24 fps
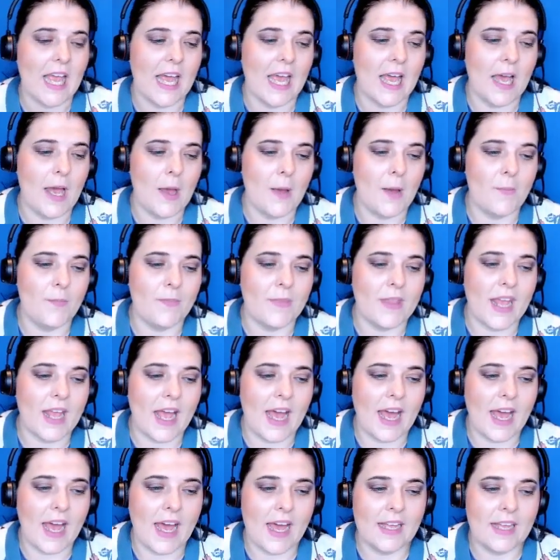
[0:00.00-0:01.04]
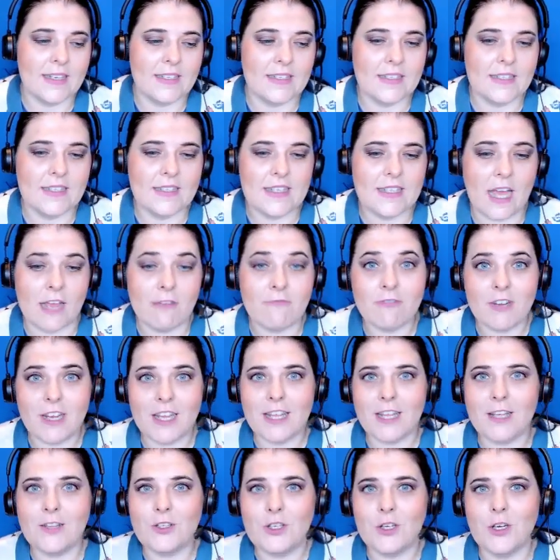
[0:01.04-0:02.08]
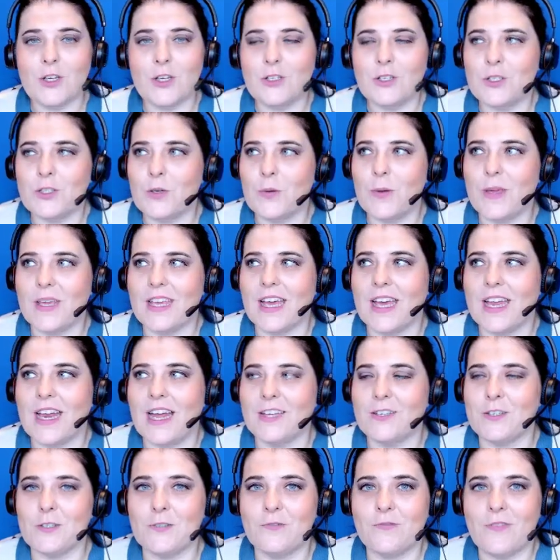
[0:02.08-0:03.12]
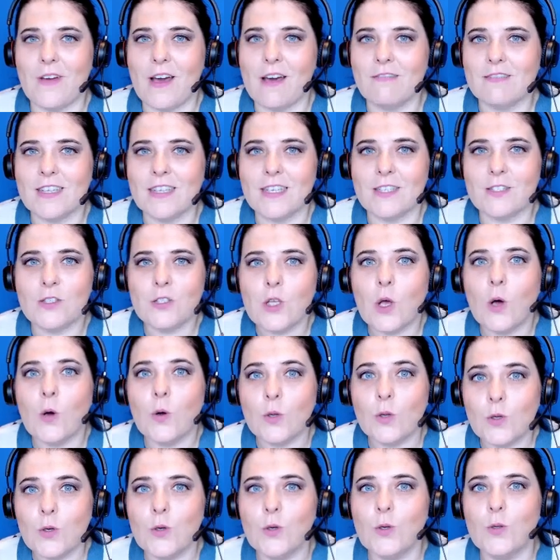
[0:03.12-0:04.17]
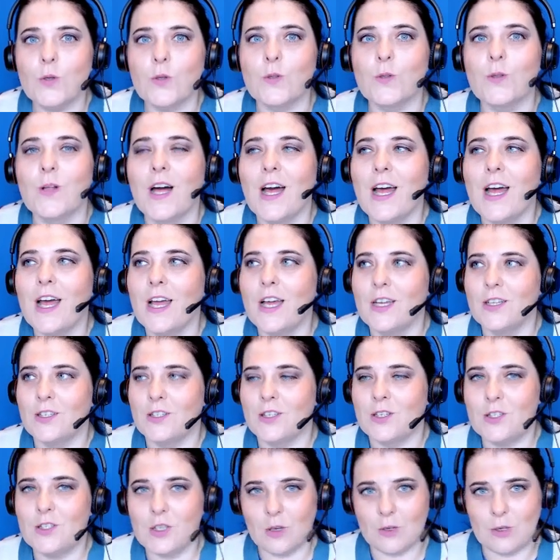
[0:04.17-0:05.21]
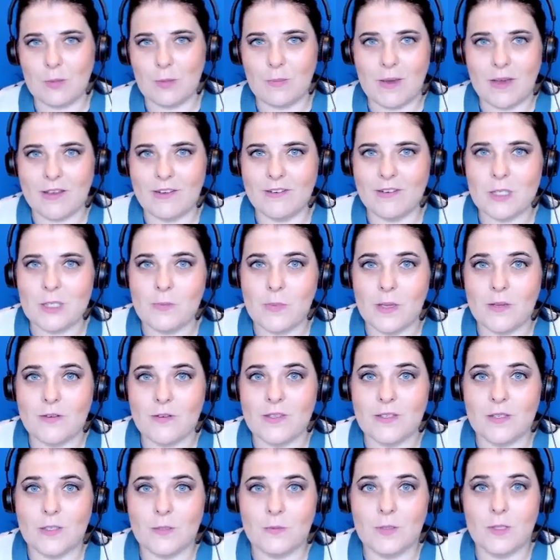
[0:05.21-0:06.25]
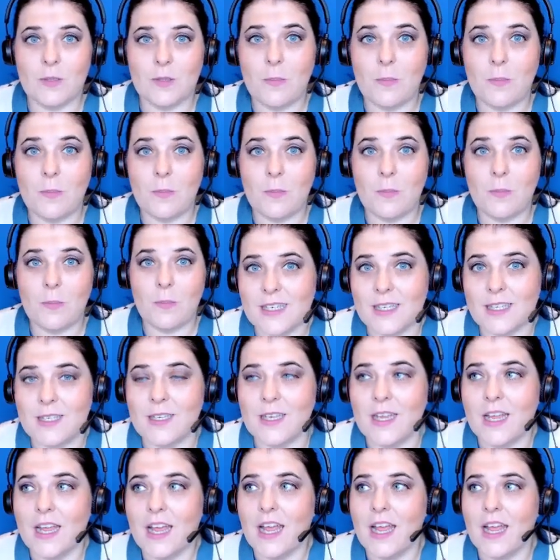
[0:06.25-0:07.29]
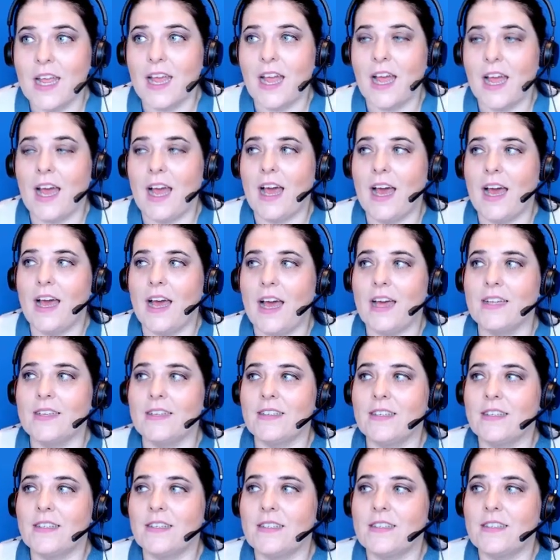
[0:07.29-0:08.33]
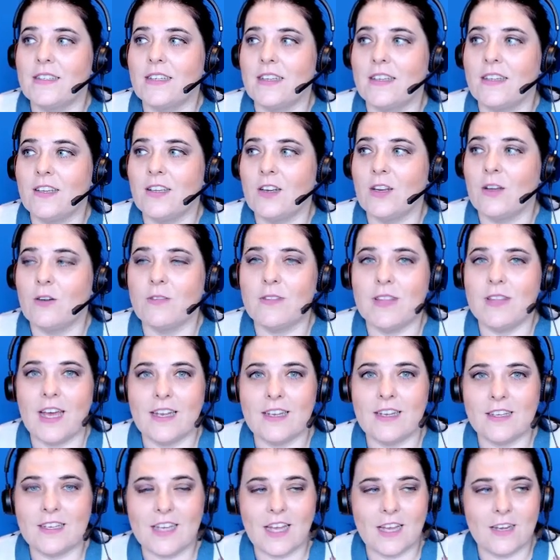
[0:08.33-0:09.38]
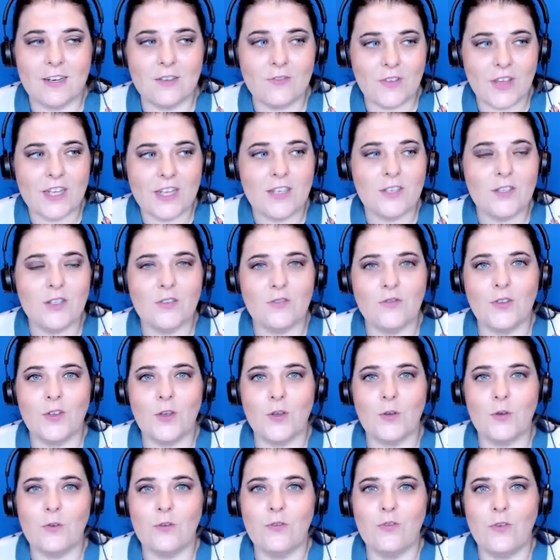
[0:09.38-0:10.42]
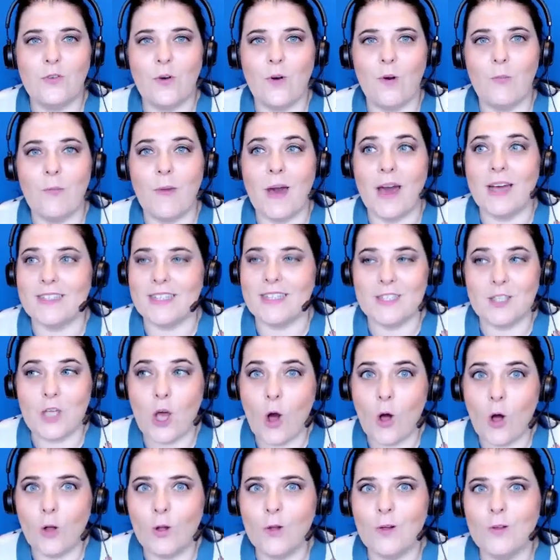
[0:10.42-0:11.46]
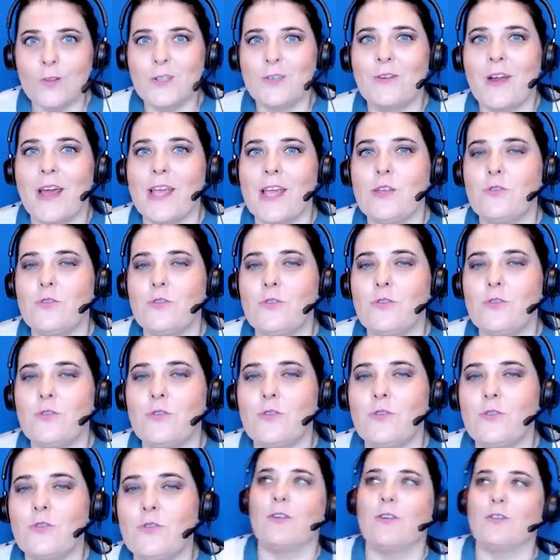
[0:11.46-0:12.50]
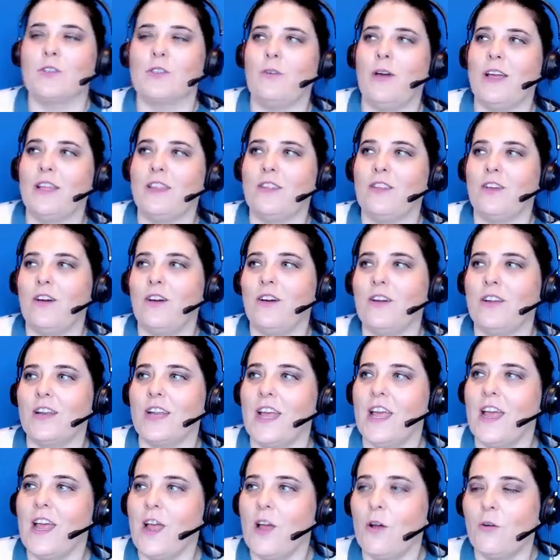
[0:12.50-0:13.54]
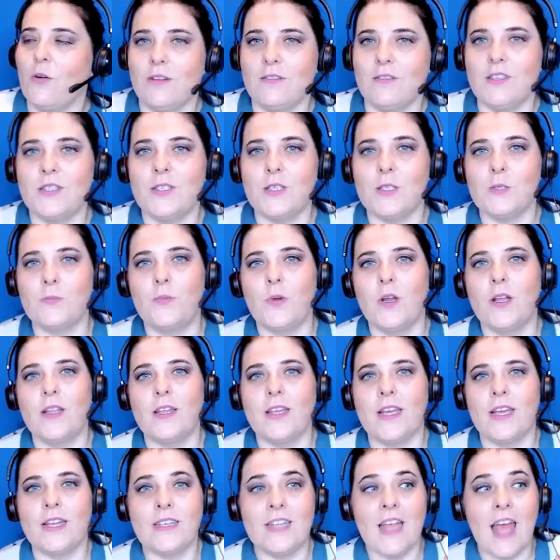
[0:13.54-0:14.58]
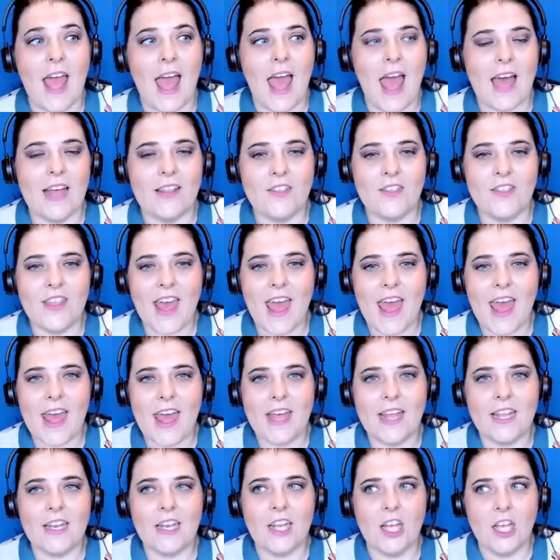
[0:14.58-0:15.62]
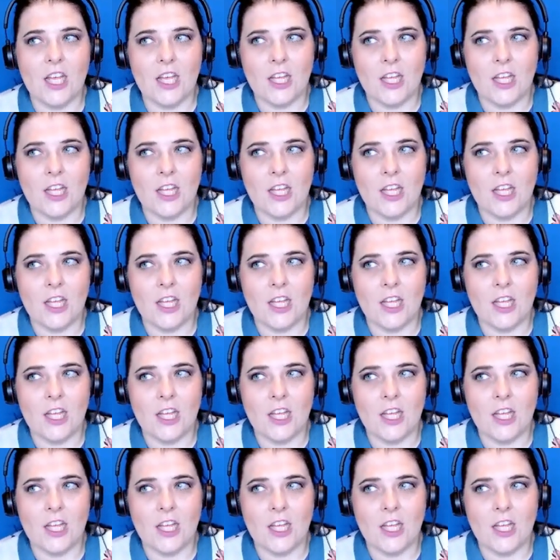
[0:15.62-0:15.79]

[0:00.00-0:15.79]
Um, and I really enjoy doing it. I just found that it's so cool to talk about your experiences with a person and, you know, that kind of interview format. It's all the rage right now. So I thought, well, this is brilliant. And then